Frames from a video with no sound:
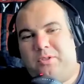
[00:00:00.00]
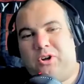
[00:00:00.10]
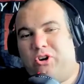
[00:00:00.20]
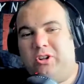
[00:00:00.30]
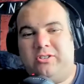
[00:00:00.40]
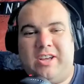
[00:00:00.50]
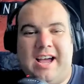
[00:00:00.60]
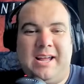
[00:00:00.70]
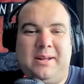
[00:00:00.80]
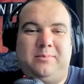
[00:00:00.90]
the good old
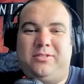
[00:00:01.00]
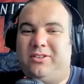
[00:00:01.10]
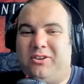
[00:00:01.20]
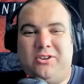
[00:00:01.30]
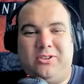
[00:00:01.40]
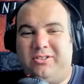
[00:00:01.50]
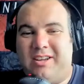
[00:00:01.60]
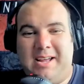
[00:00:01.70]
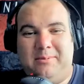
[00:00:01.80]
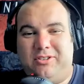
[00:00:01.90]
times,
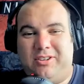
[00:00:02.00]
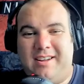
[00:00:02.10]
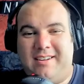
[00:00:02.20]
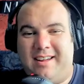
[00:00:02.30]
Jack.